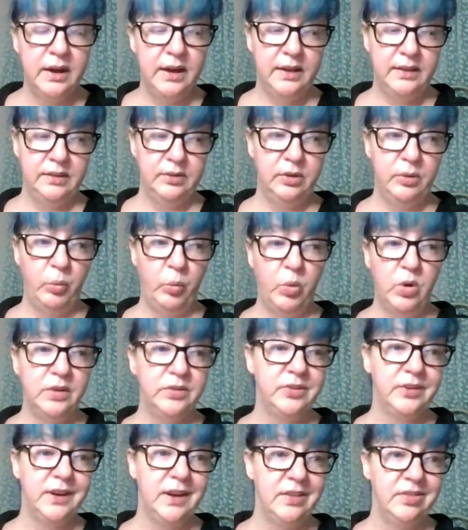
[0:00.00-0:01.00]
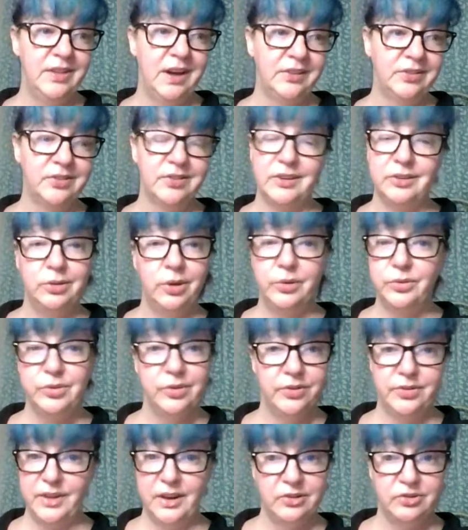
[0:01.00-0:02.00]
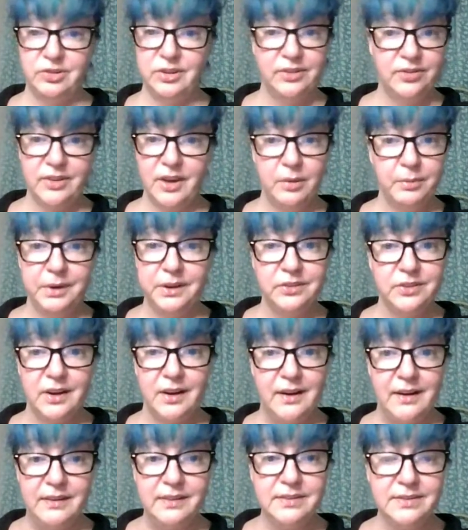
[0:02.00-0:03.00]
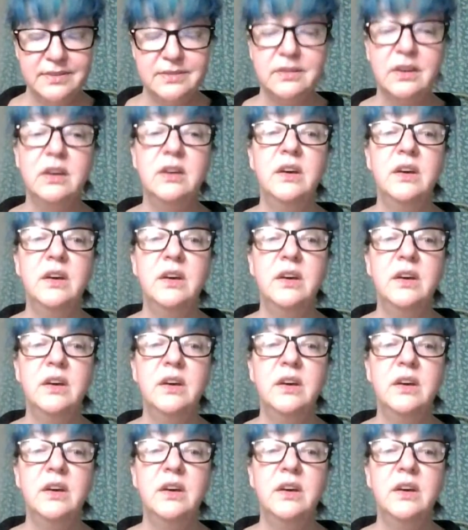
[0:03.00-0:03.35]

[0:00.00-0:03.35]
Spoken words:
and once again, that's the closest that she's coming to us,